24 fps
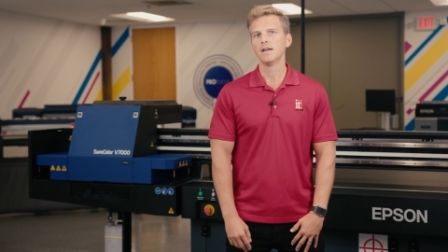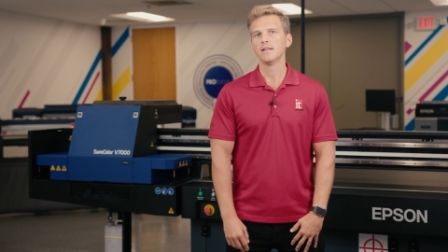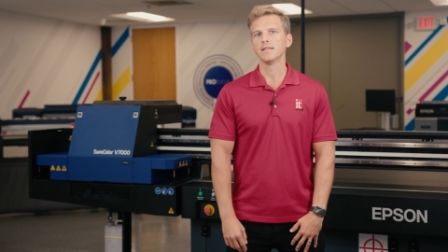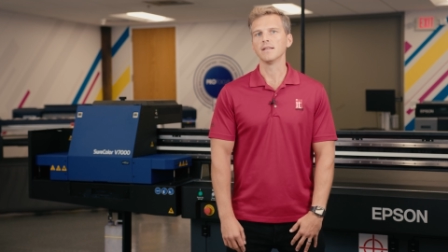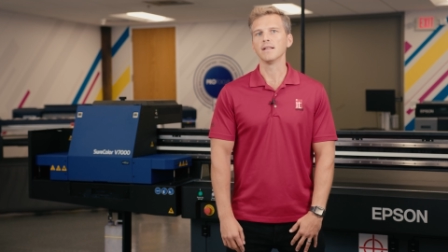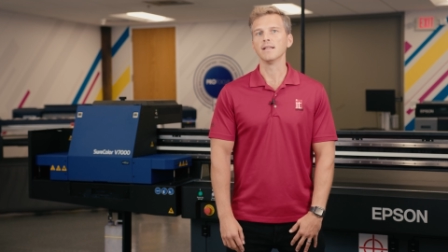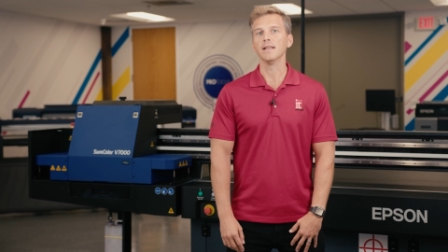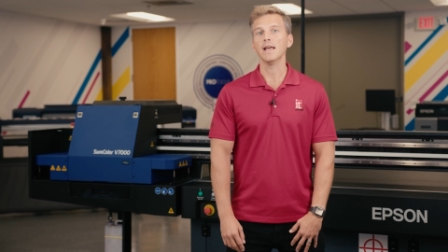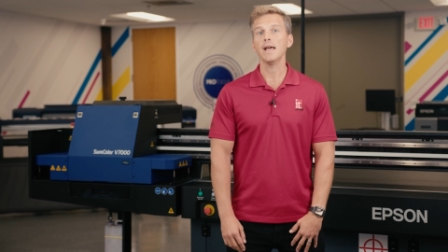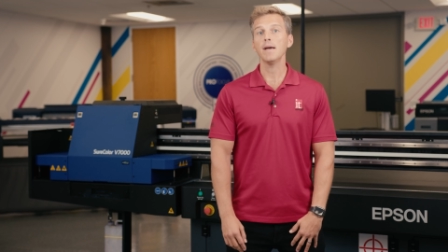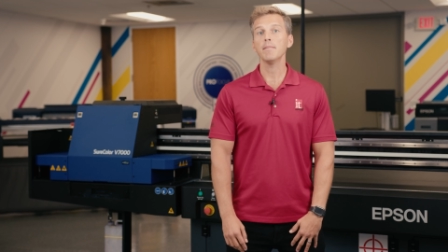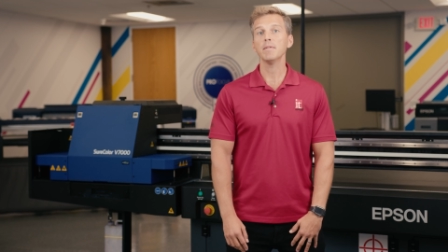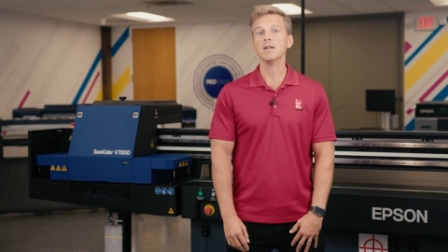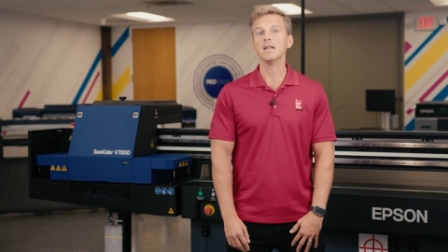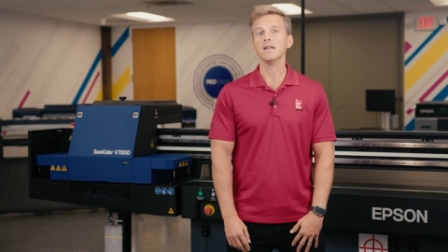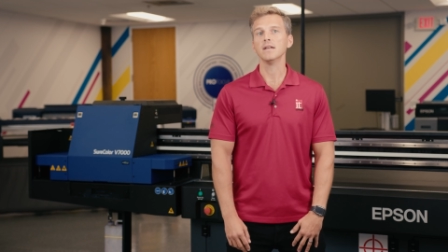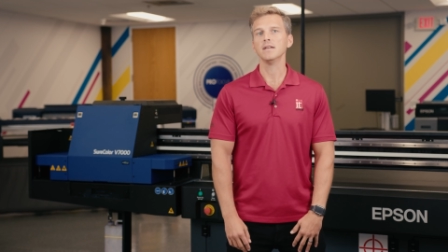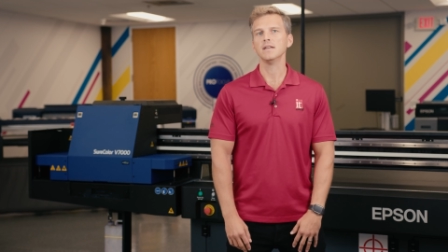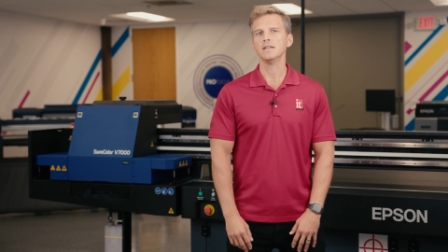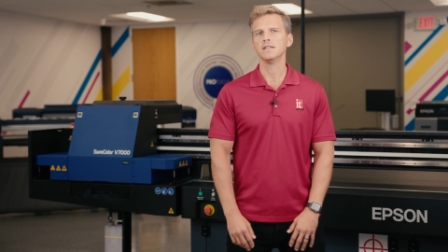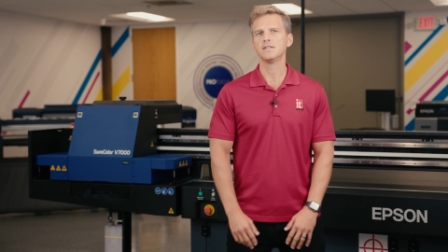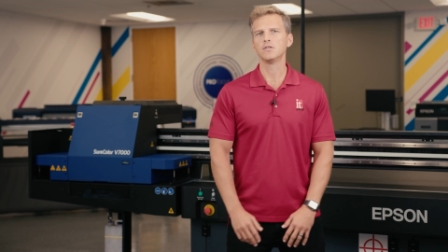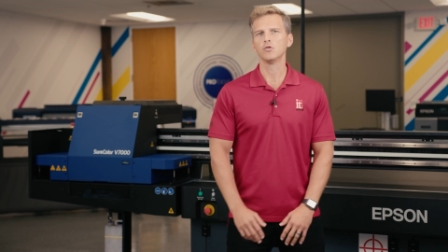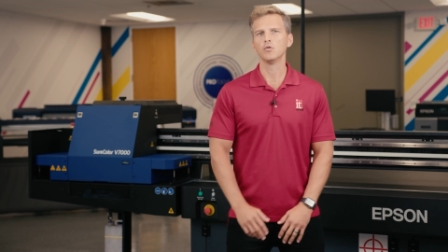The laminate
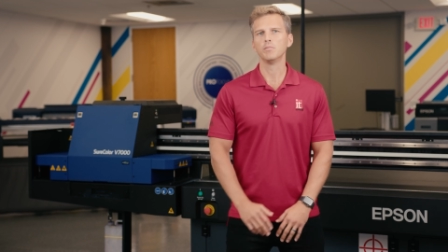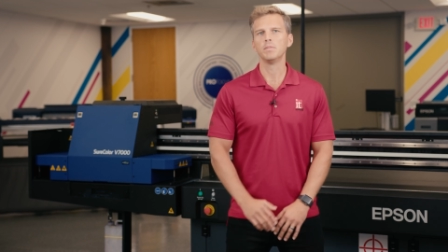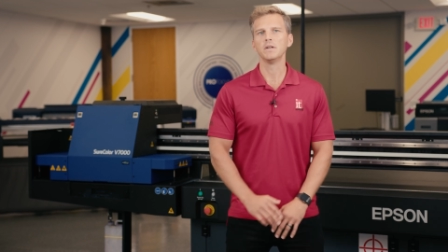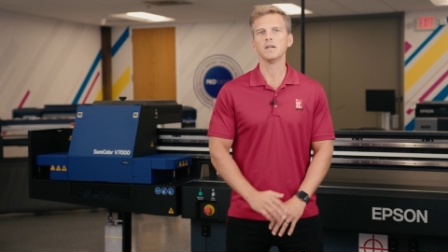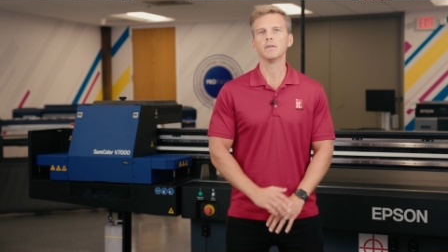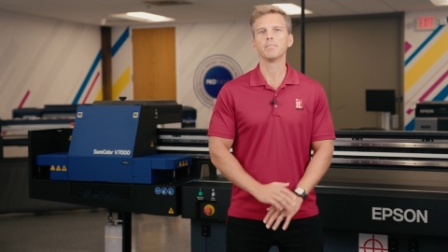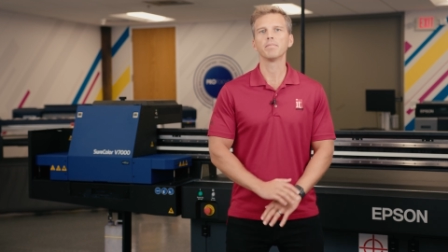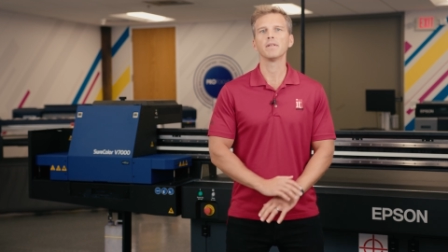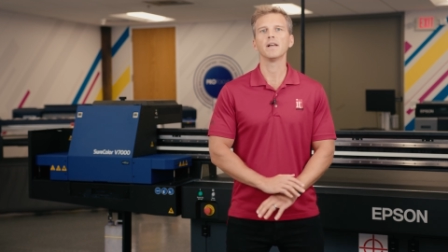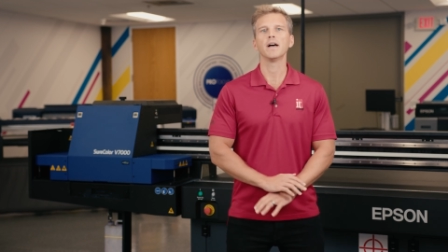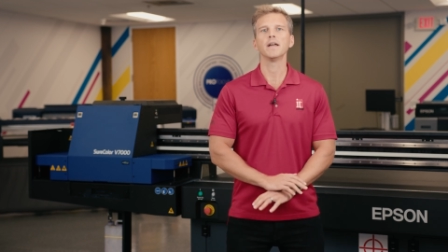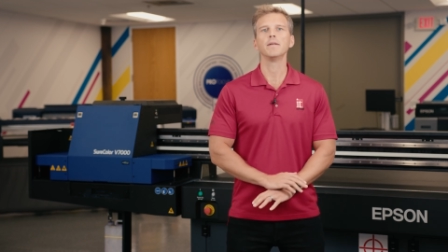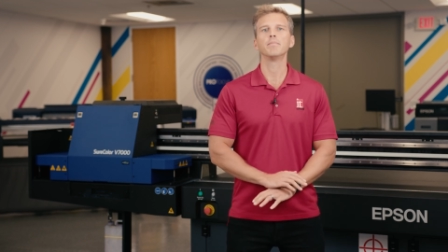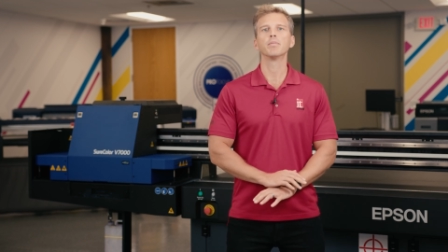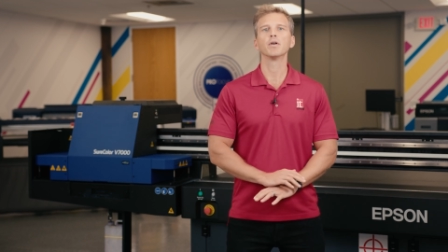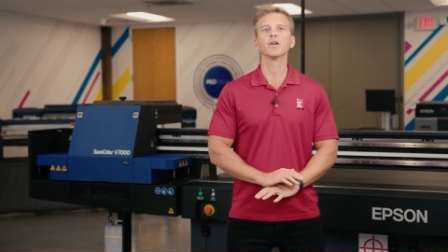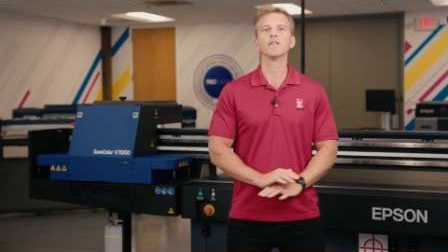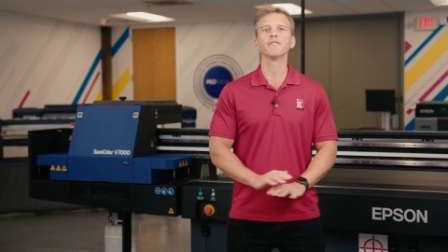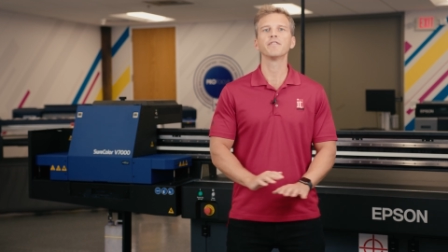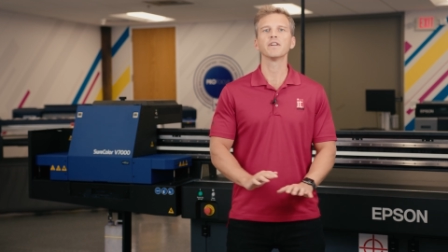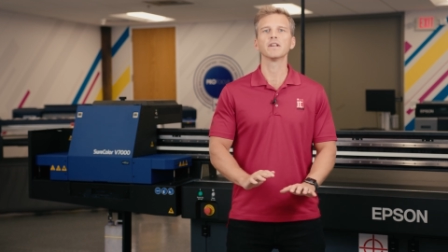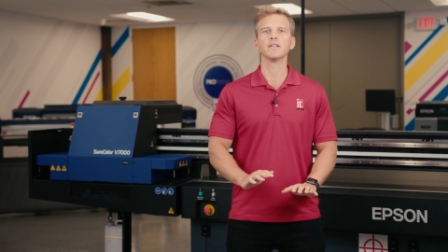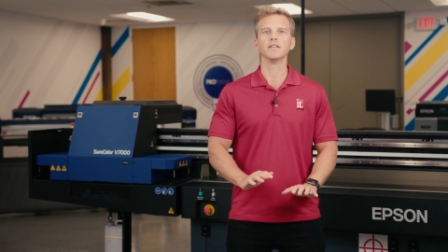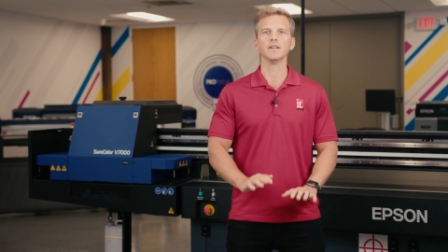needs to be applied
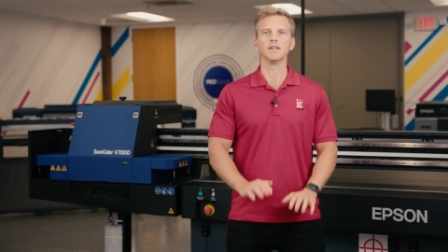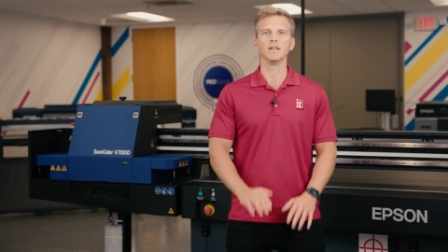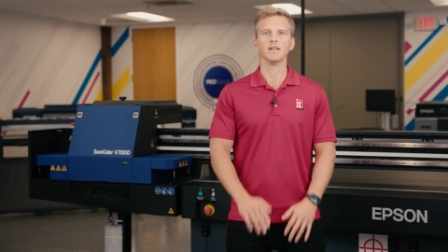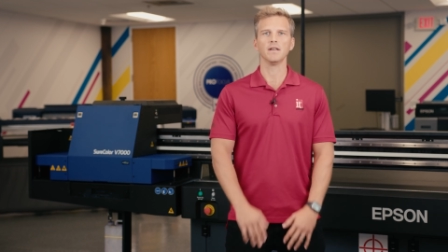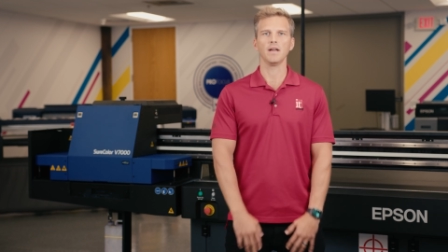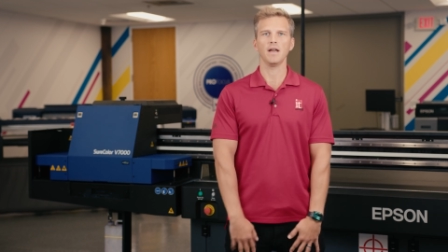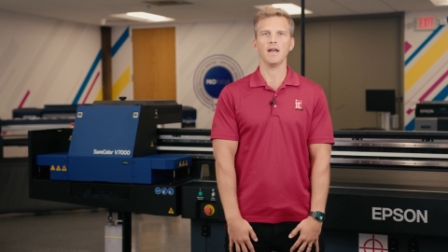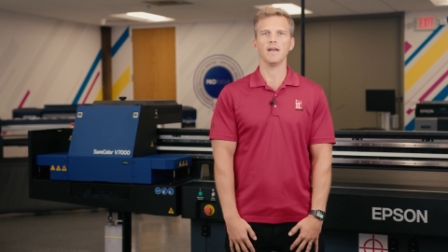perfectly,